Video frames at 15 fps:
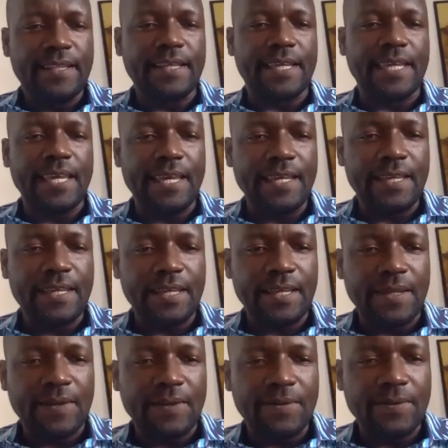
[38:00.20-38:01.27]
The
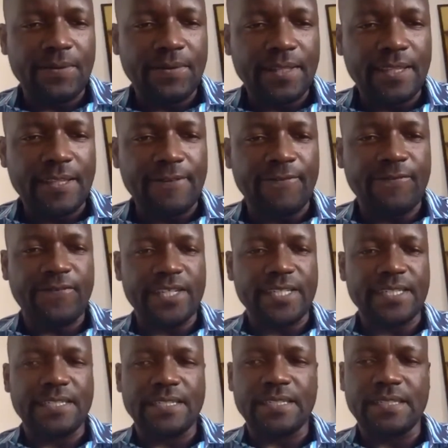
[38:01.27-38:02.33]
kenke, the
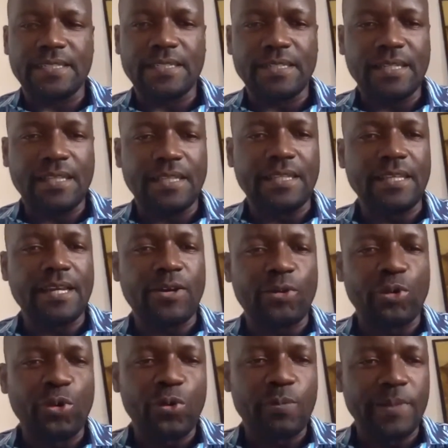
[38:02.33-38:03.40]
fish, the
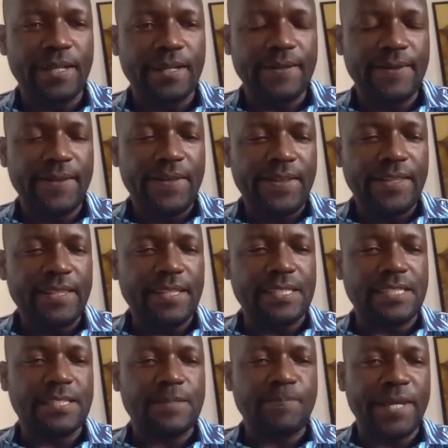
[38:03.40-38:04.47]
aroma, the
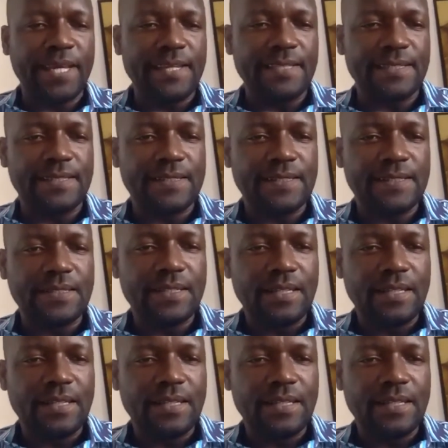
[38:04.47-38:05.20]
spice,